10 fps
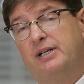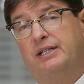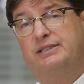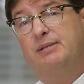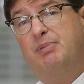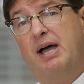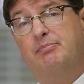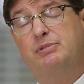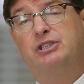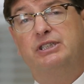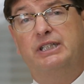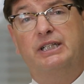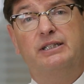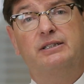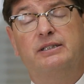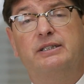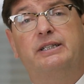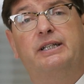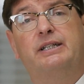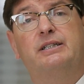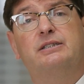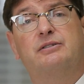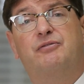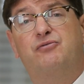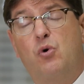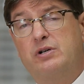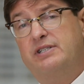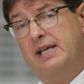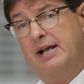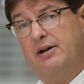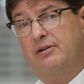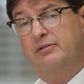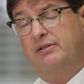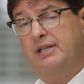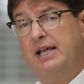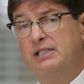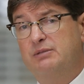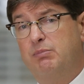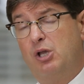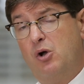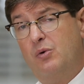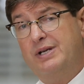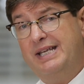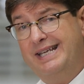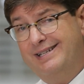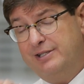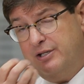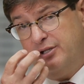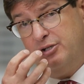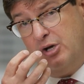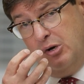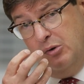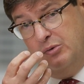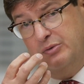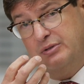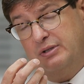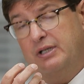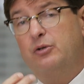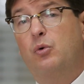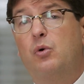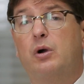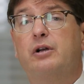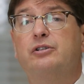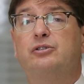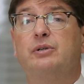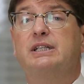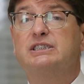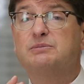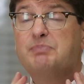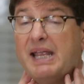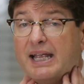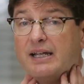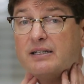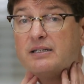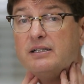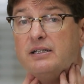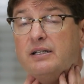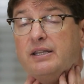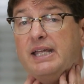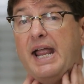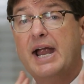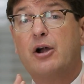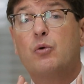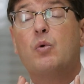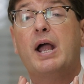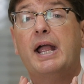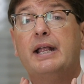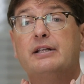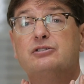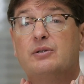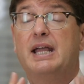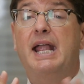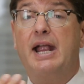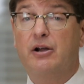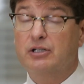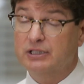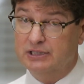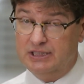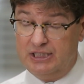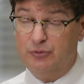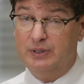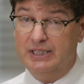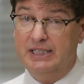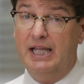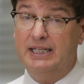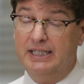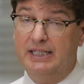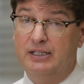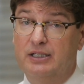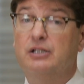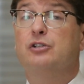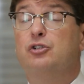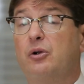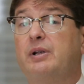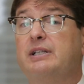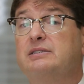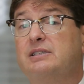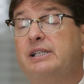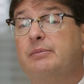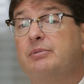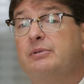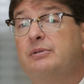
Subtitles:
A CPAP machine is forced air that is blown into the nose in order to expand the airway so that air can continually get in during sleep.